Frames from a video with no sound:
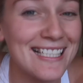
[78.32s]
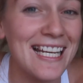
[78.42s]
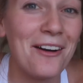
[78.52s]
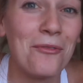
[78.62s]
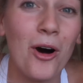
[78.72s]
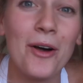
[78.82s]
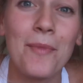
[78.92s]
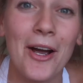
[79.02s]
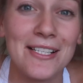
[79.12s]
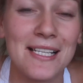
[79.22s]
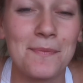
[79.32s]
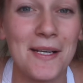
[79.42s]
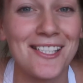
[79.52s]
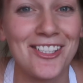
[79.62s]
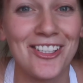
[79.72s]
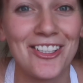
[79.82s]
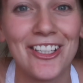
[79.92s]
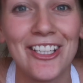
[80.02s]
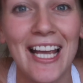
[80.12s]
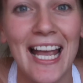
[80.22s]
out what poses best suit
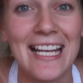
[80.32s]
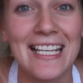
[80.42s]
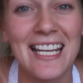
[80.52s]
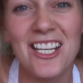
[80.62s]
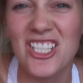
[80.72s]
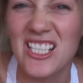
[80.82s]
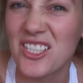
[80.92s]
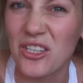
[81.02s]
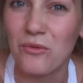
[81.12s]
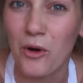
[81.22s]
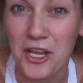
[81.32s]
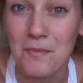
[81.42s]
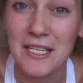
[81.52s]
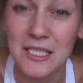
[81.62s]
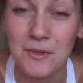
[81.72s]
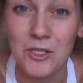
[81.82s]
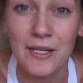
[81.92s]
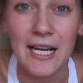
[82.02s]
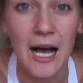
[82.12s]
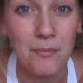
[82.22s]
you and get a gist of what you're meant to be
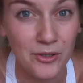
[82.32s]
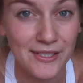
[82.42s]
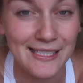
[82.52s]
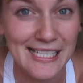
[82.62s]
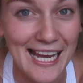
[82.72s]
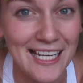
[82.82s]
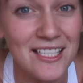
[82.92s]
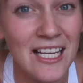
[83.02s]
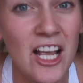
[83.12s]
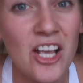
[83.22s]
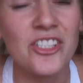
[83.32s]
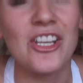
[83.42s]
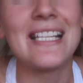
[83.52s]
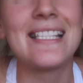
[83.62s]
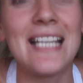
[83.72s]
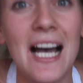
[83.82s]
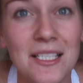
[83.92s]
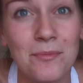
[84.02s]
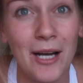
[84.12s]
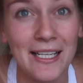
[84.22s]
doing up on stage so you can
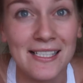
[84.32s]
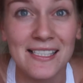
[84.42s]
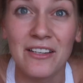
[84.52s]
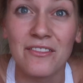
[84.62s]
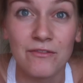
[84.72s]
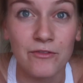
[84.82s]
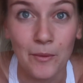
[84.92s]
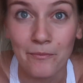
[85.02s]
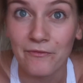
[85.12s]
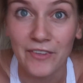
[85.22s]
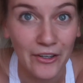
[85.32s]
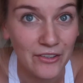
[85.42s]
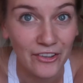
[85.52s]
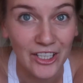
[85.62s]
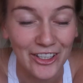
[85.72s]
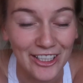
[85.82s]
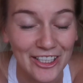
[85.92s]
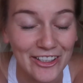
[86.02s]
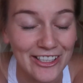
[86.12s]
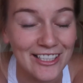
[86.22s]
start to practice it from very, very early
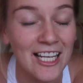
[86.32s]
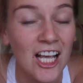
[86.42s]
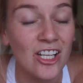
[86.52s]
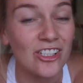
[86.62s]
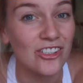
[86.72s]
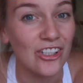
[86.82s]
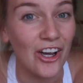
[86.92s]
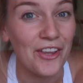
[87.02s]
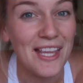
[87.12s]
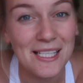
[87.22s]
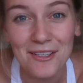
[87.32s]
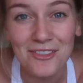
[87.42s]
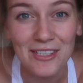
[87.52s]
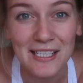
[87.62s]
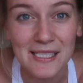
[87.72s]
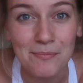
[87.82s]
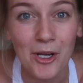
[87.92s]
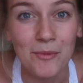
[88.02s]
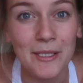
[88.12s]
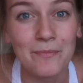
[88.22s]
on. So that's what I'm doing at this
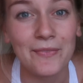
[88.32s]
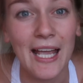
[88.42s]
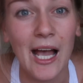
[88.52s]
moment,